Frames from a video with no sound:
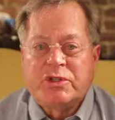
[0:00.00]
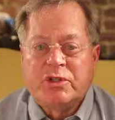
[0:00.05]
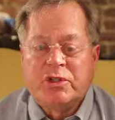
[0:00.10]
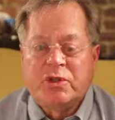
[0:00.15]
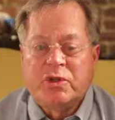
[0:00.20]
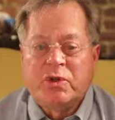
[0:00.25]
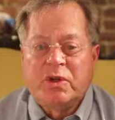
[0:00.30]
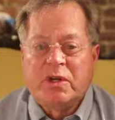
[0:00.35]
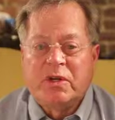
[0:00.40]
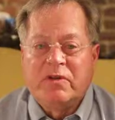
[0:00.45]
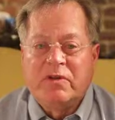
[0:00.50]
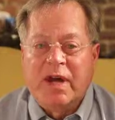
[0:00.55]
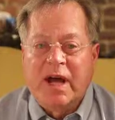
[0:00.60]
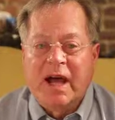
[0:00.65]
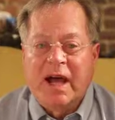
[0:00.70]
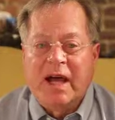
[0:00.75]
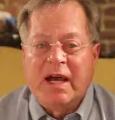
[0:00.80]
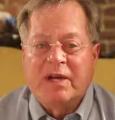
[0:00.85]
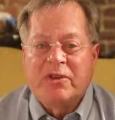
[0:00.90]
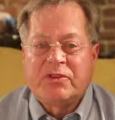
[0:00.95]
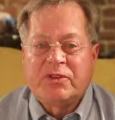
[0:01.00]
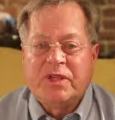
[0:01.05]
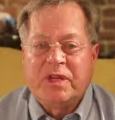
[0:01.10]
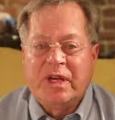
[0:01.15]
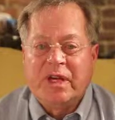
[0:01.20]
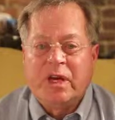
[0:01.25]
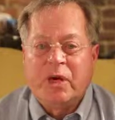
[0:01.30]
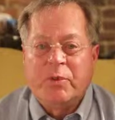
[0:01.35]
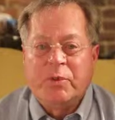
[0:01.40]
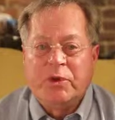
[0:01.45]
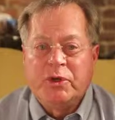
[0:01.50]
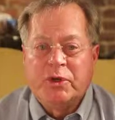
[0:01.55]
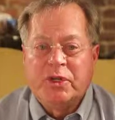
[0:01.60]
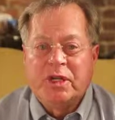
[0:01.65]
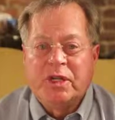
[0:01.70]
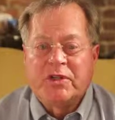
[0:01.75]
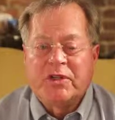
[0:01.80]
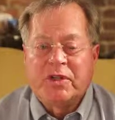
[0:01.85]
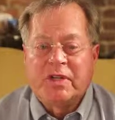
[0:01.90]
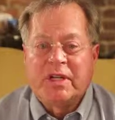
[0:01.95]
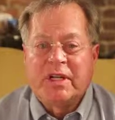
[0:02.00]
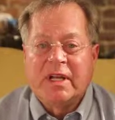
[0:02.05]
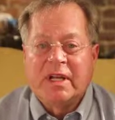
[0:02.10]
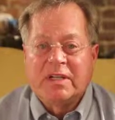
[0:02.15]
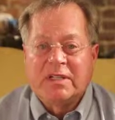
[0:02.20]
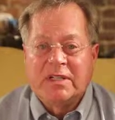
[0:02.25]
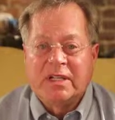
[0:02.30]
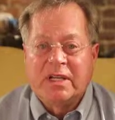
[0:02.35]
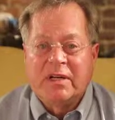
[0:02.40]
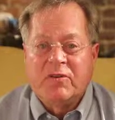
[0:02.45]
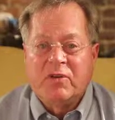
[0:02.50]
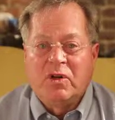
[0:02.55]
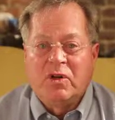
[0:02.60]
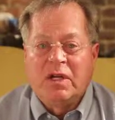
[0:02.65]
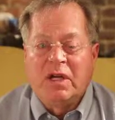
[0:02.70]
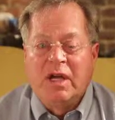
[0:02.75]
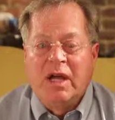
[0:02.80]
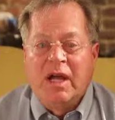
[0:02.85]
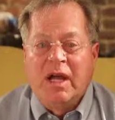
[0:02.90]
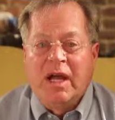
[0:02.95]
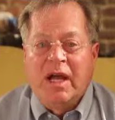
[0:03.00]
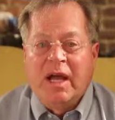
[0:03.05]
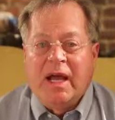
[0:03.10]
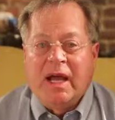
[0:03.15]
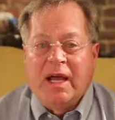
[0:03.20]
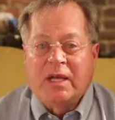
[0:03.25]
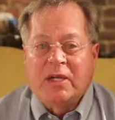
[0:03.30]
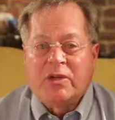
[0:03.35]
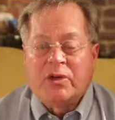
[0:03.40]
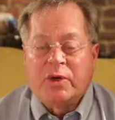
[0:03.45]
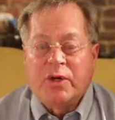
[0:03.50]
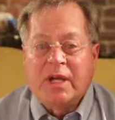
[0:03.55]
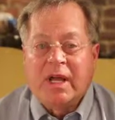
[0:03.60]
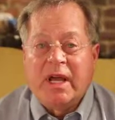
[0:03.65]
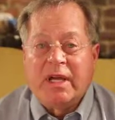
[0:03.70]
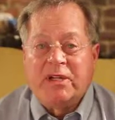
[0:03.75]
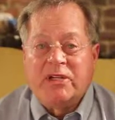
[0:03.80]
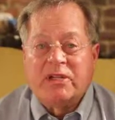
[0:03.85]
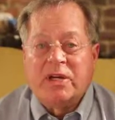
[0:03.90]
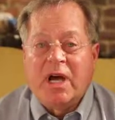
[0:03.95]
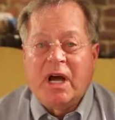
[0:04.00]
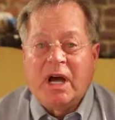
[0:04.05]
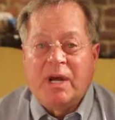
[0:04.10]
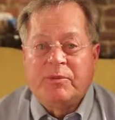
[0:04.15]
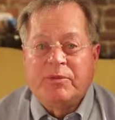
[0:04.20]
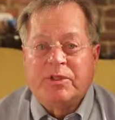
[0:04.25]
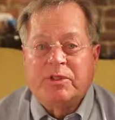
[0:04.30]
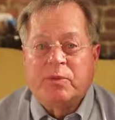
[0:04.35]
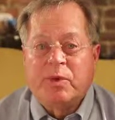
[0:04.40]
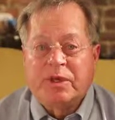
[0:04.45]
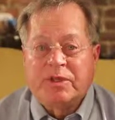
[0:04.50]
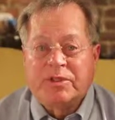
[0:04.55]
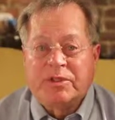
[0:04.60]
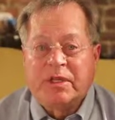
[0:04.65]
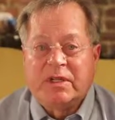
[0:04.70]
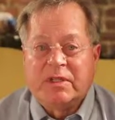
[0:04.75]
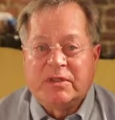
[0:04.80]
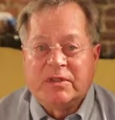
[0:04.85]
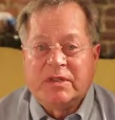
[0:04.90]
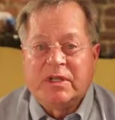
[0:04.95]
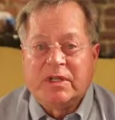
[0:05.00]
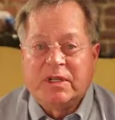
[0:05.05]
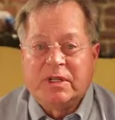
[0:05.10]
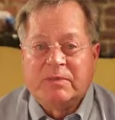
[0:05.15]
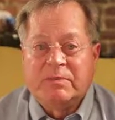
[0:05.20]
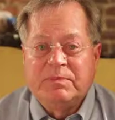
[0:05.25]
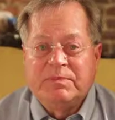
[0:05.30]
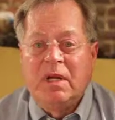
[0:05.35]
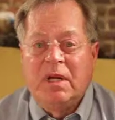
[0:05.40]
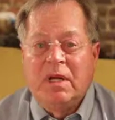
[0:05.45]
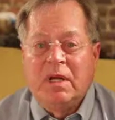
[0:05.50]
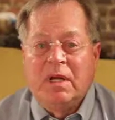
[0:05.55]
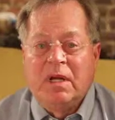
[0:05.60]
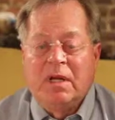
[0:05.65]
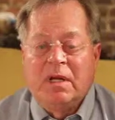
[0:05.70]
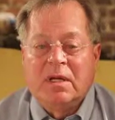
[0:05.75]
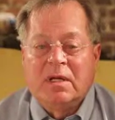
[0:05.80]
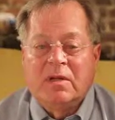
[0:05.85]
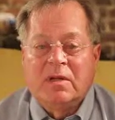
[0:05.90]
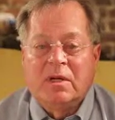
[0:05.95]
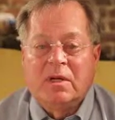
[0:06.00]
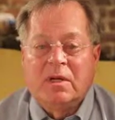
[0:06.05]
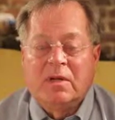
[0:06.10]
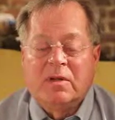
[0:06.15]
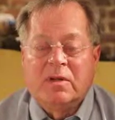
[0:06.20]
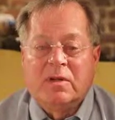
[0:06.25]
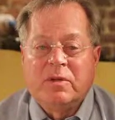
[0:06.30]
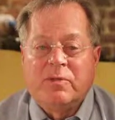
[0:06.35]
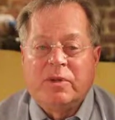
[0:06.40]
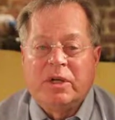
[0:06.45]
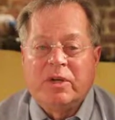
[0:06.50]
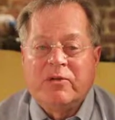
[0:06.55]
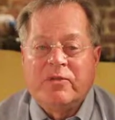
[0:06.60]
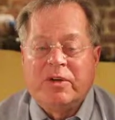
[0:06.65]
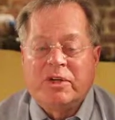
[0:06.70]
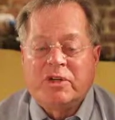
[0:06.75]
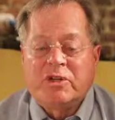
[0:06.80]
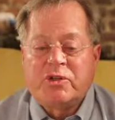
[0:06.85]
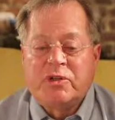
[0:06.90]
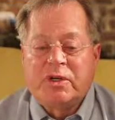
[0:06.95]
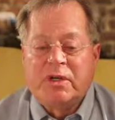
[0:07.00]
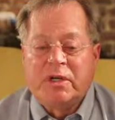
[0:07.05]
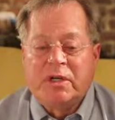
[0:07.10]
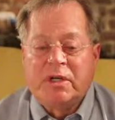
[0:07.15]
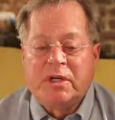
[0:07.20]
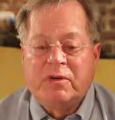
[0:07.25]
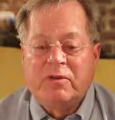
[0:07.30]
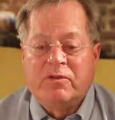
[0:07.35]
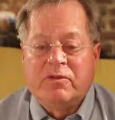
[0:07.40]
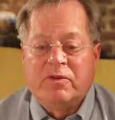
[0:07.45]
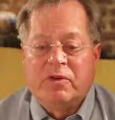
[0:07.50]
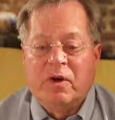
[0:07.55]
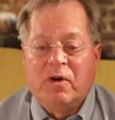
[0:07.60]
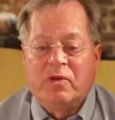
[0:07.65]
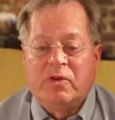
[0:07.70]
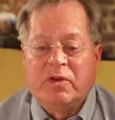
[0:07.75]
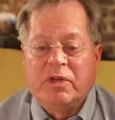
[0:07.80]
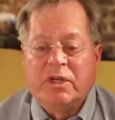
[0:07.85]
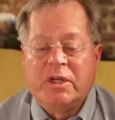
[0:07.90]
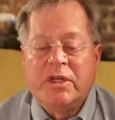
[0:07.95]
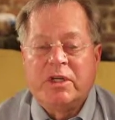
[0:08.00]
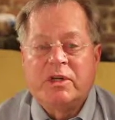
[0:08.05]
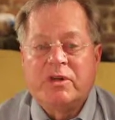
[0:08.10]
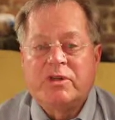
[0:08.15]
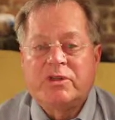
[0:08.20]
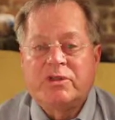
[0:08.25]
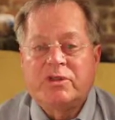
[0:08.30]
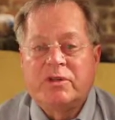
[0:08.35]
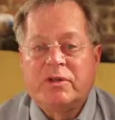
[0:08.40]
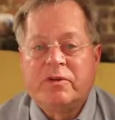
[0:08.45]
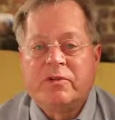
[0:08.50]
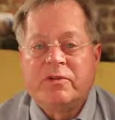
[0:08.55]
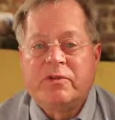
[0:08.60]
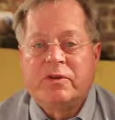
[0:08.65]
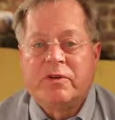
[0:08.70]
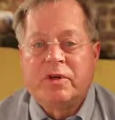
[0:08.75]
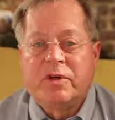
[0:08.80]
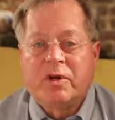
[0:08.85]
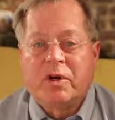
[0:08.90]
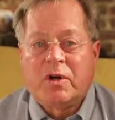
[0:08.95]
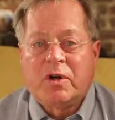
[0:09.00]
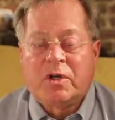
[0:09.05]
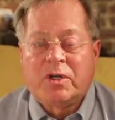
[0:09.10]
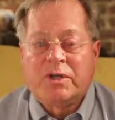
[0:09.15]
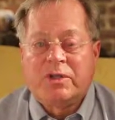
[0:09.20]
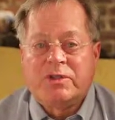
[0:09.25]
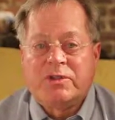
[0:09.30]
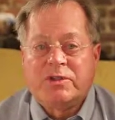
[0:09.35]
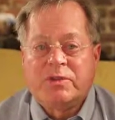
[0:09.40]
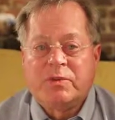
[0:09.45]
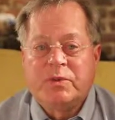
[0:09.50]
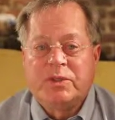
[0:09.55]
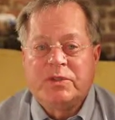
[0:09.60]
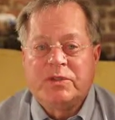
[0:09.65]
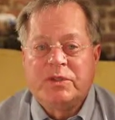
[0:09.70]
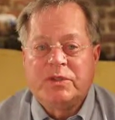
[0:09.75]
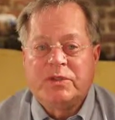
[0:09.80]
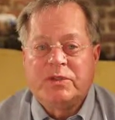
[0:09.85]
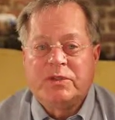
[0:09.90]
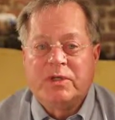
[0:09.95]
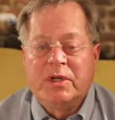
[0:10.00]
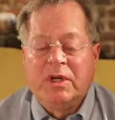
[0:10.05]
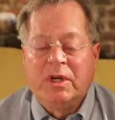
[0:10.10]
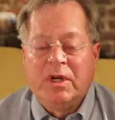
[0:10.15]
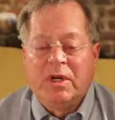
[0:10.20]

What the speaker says: to advise and help you get to the next level and create jobs in West Tennessee. The beneficiary of, over the years, of Kirkland's, which has